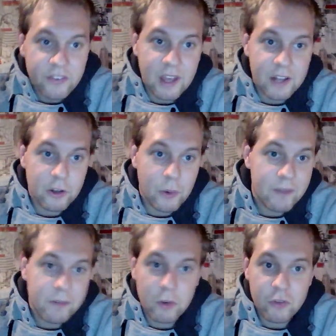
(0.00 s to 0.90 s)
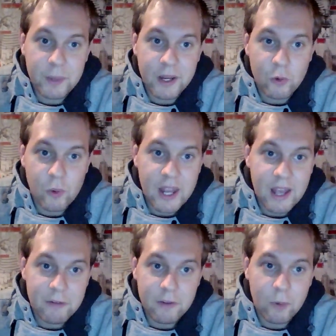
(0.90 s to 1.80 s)
he said, everyone's been
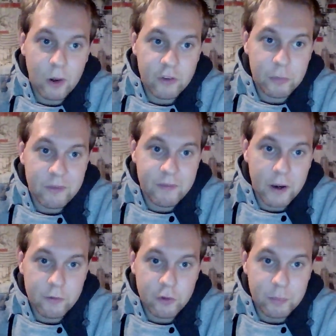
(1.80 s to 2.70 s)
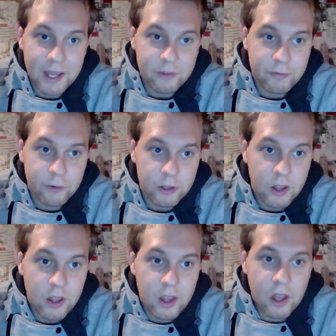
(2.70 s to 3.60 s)
great, everyone has been very
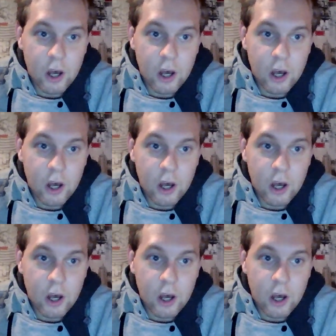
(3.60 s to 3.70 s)
respectful.